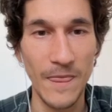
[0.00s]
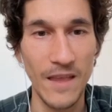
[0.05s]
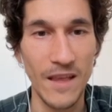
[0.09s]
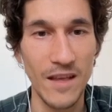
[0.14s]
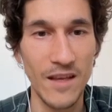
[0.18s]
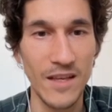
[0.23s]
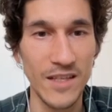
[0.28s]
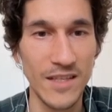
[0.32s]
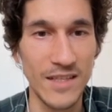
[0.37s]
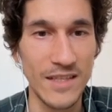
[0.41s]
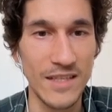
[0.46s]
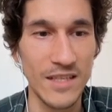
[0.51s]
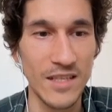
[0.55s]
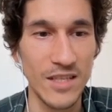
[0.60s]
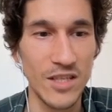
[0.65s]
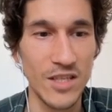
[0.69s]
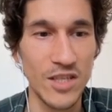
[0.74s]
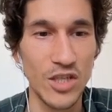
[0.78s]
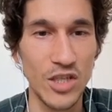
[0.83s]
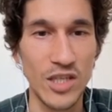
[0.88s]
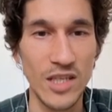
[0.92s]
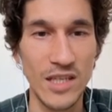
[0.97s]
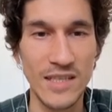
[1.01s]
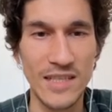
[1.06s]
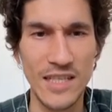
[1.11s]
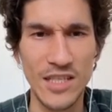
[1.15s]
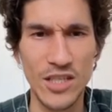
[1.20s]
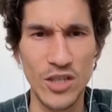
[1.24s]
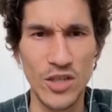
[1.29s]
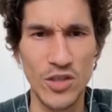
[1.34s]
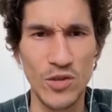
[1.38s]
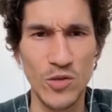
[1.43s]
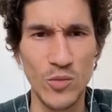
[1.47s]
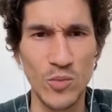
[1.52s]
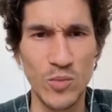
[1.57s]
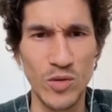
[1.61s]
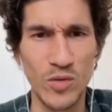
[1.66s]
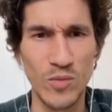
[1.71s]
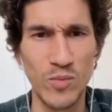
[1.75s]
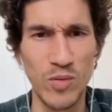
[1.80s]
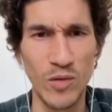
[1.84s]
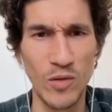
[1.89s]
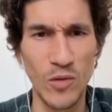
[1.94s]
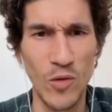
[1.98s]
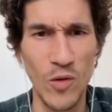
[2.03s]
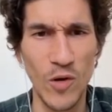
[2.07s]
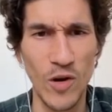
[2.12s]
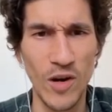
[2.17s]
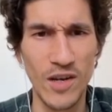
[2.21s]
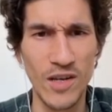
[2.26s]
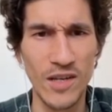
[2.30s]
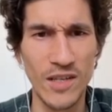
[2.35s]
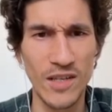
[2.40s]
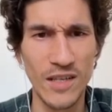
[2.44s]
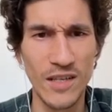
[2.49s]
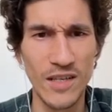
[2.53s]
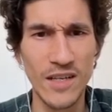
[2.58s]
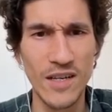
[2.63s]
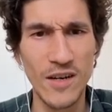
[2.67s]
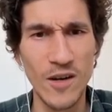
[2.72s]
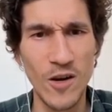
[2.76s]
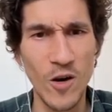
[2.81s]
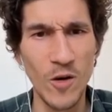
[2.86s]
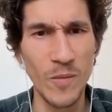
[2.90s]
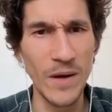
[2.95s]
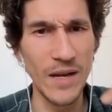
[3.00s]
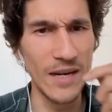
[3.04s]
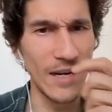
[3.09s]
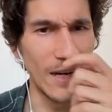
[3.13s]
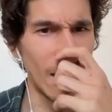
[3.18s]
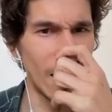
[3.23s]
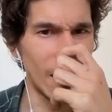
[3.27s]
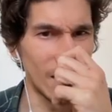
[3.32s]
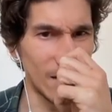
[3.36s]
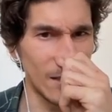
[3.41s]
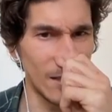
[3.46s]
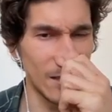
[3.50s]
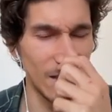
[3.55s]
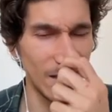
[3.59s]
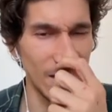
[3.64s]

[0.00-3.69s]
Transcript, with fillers: It's just such a stupid block. Oh my god.